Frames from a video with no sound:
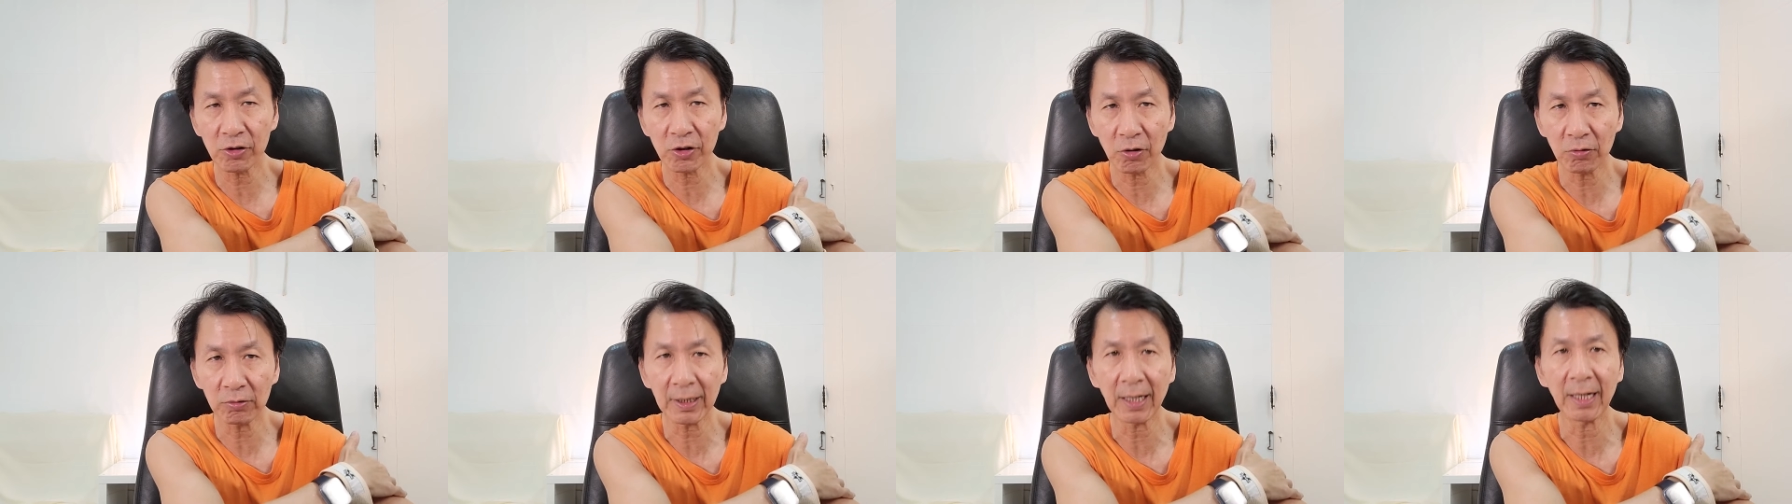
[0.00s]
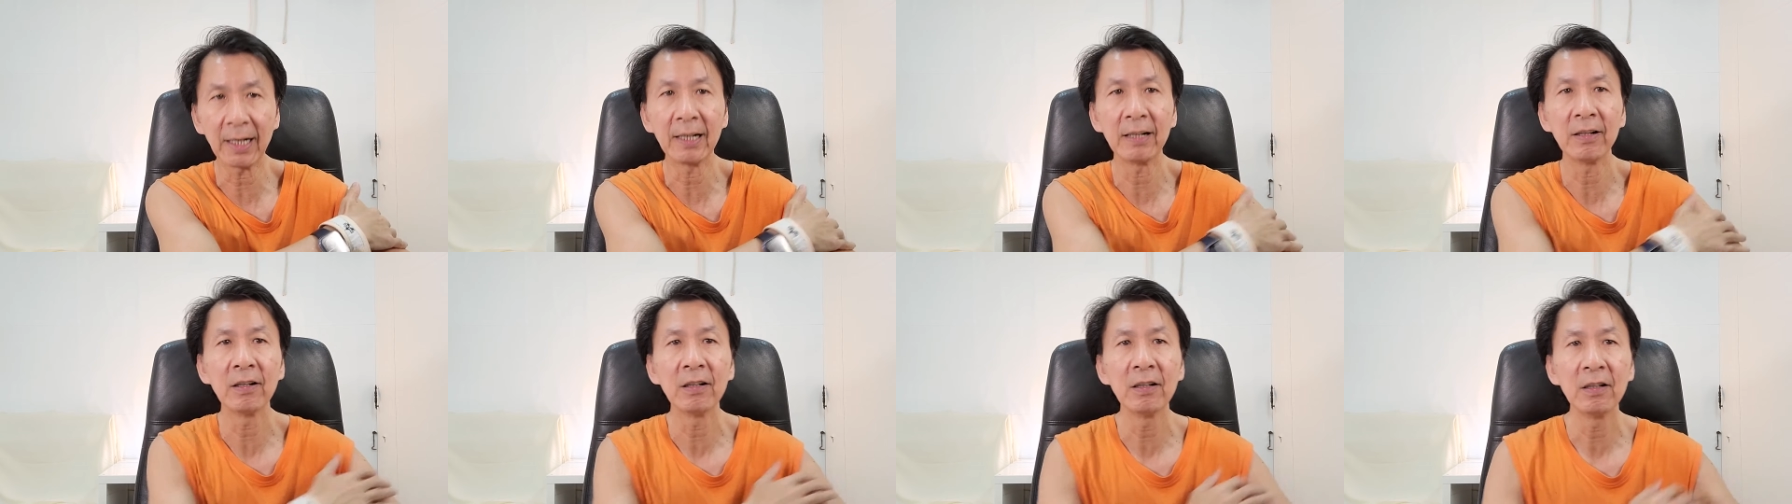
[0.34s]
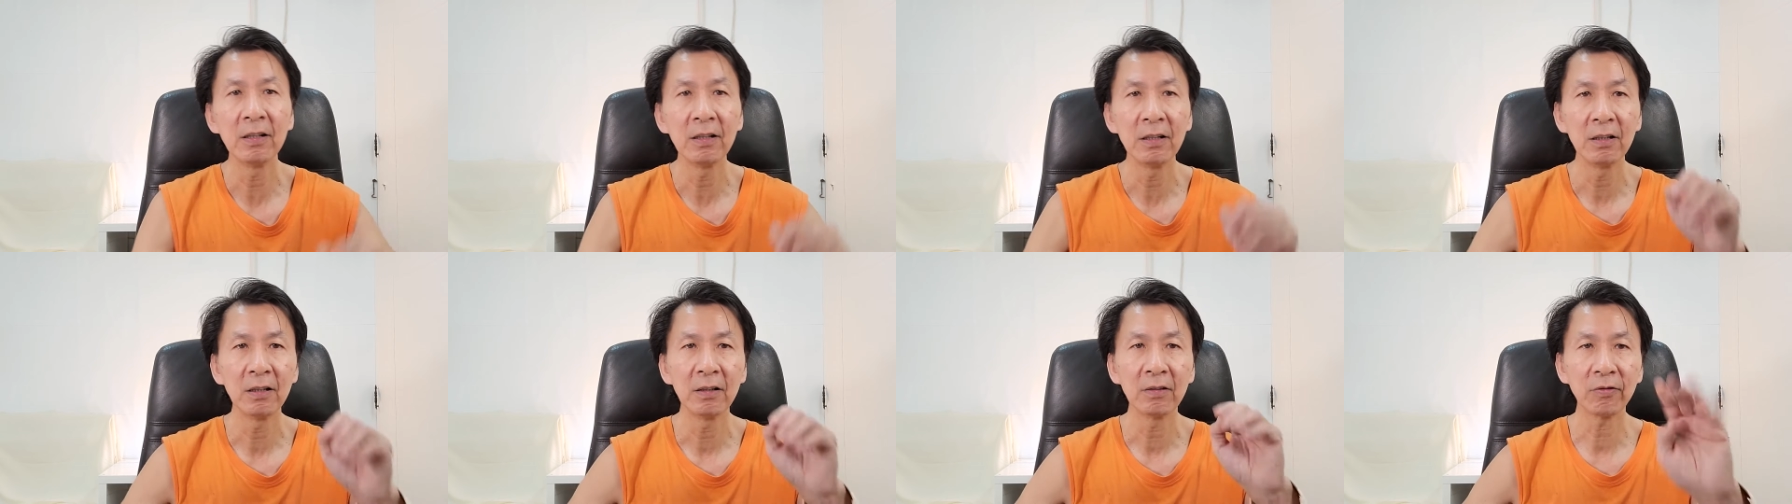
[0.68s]
soda.
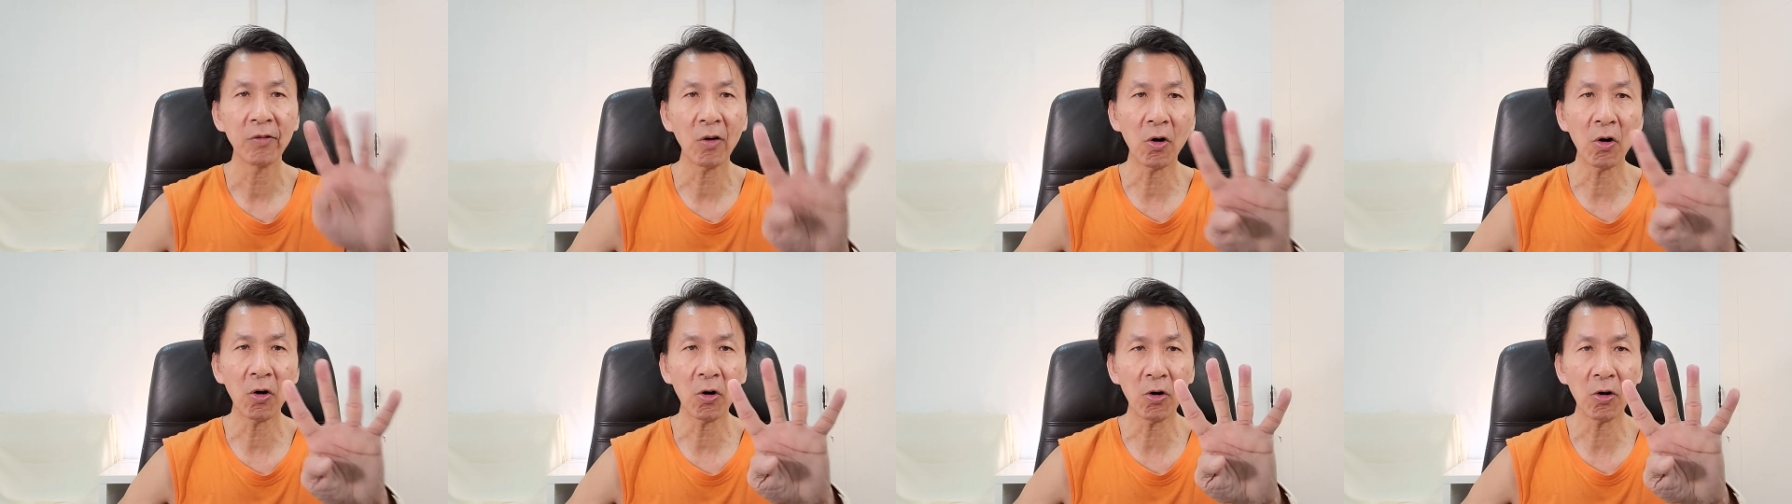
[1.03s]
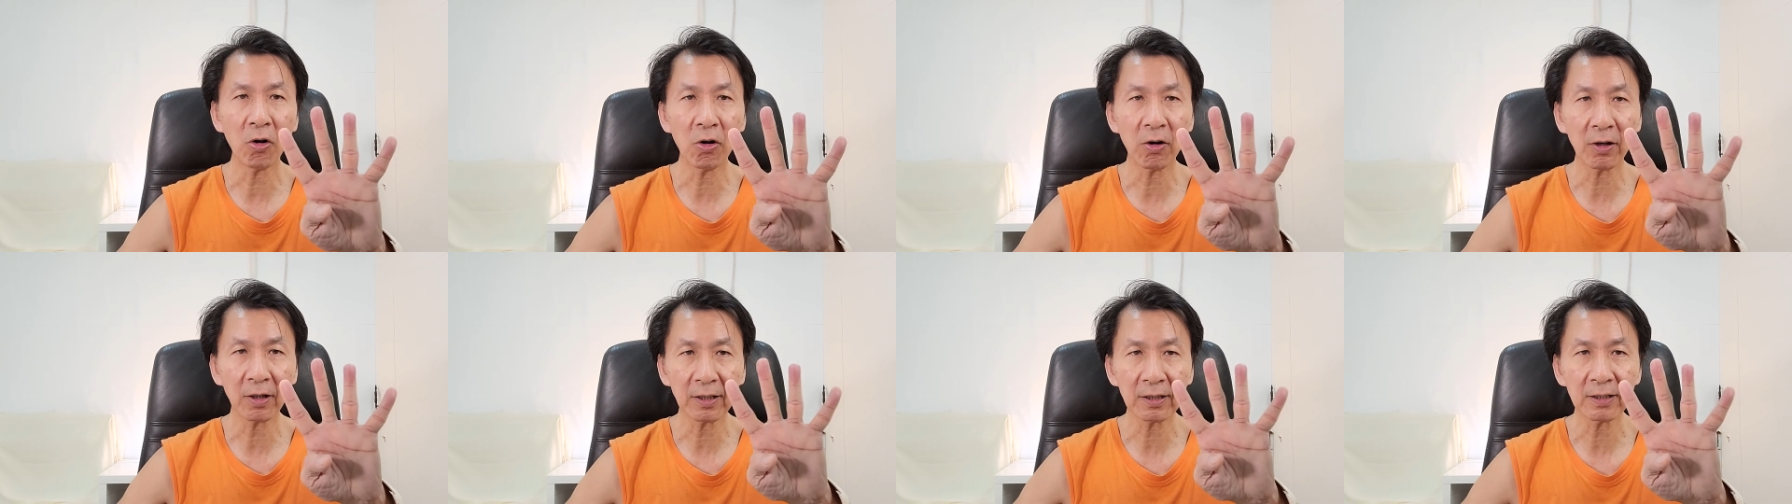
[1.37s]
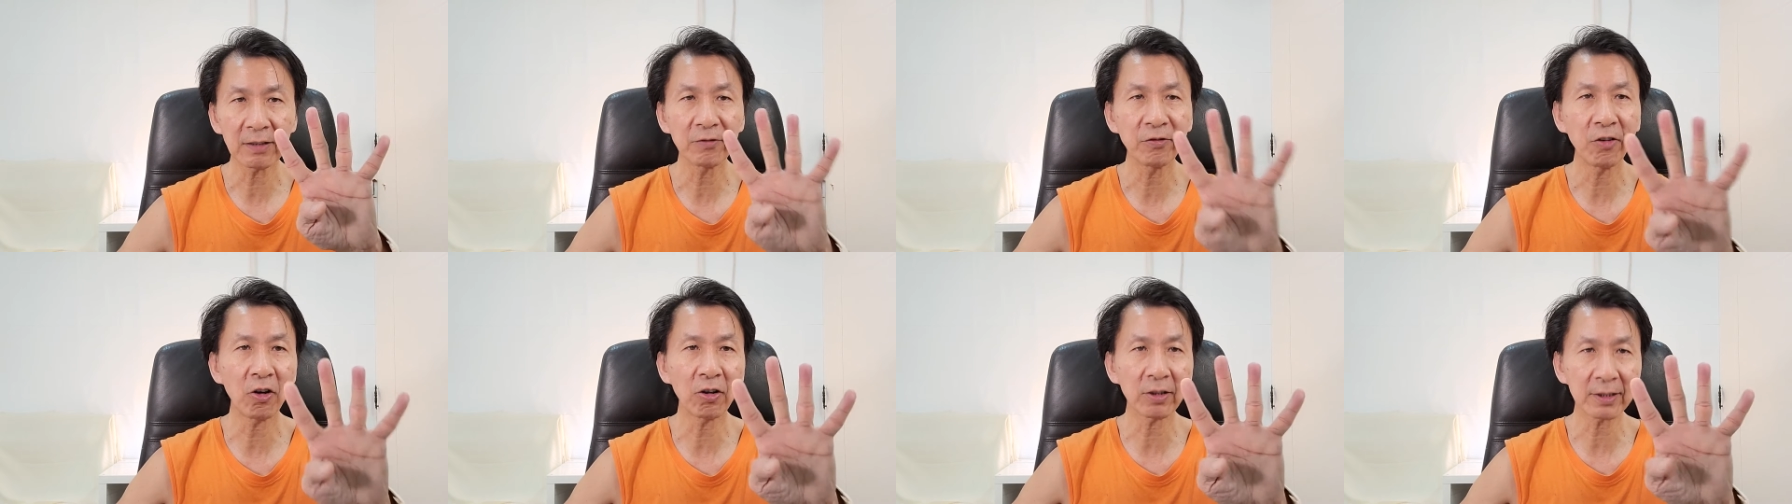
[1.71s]
Four,
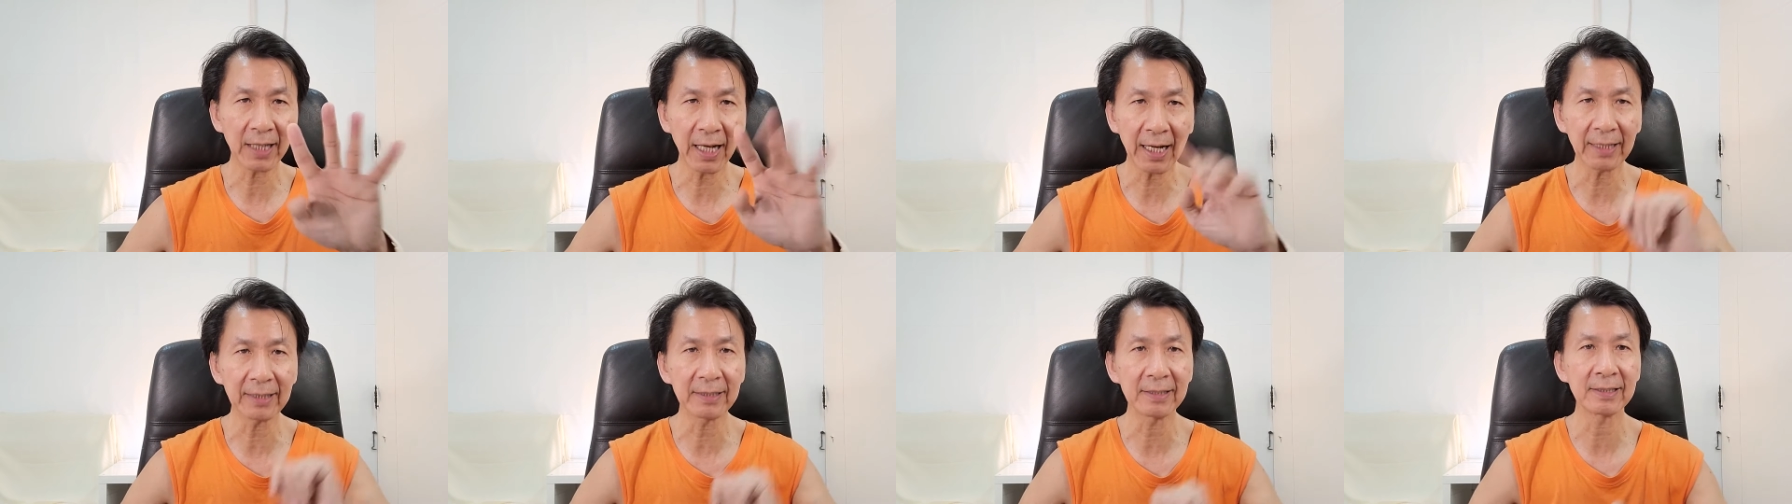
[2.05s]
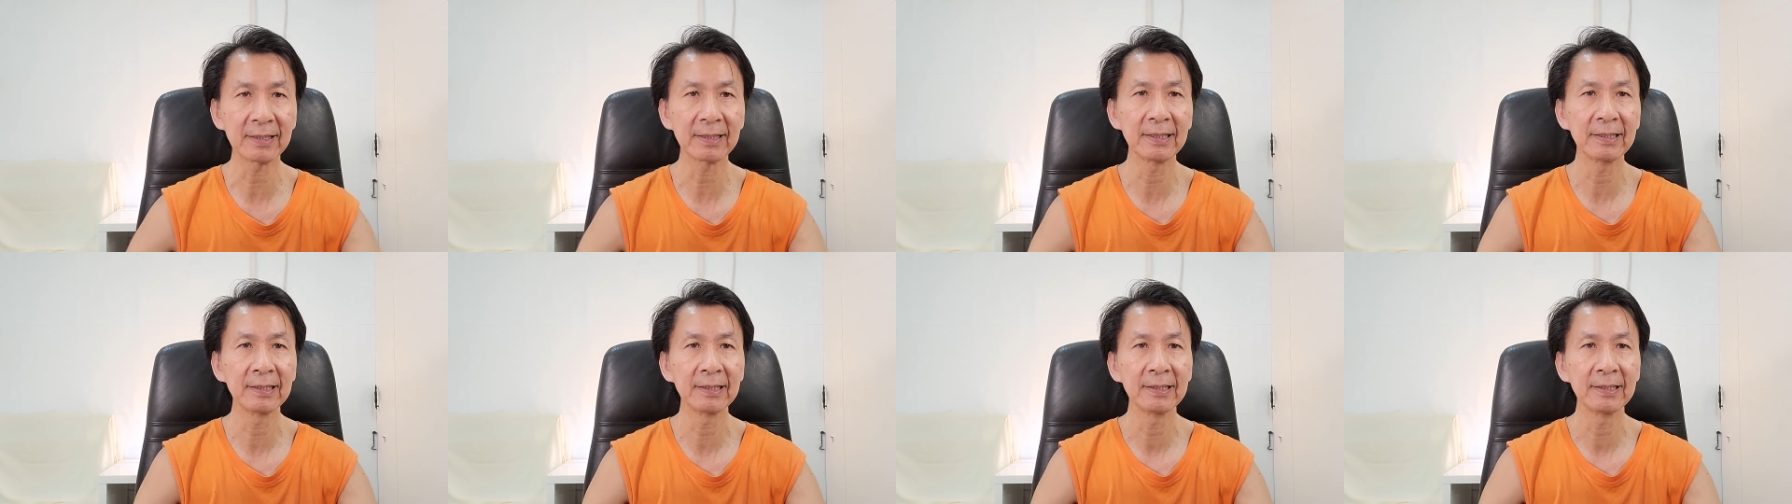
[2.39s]
four types.